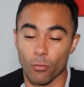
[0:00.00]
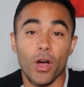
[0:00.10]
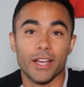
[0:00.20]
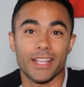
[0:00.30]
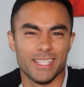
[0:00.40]

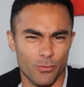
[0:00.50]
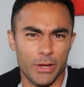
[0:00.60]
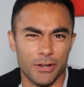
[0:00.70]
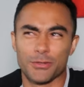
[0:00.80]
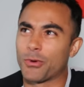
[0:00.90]
One, it's
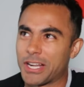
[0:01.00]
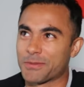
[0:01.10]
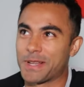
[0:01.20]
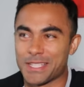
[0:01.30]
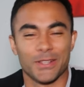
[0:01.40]
weird to
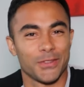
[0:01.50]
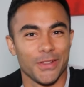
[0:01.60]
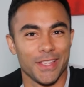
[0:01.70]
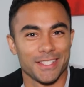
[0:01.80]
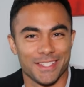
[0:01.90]
watch myself
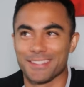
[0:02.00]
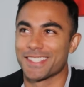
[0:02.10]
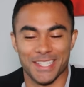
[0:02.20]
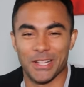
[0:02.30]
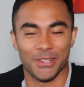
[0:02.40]
on this
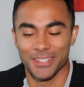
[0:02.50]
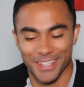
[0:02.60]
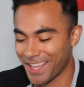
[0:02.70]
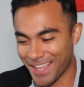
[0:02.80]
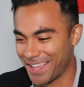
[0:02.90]
still.
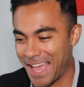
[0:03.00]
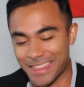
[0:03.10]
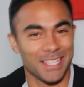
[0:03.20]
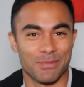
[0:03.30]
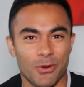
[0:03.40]

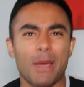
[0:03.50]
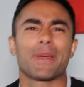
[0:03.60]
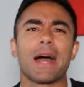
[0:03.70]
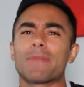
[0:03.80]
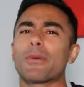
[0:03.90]
At this point, I
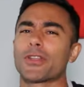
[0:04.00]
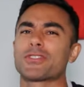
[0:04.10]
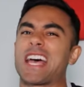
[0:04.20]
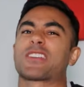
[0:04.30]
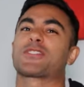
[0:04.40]
mean, I'm not one of
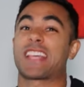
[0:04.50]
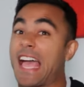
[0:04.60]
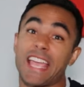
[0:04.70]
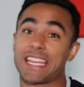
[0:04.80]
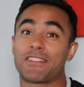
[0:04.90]
those actors
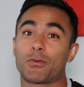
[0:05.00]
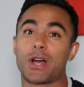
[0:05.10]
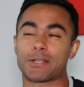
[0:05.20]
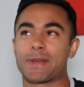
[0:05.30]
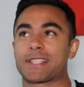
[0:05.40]
like, I can never watch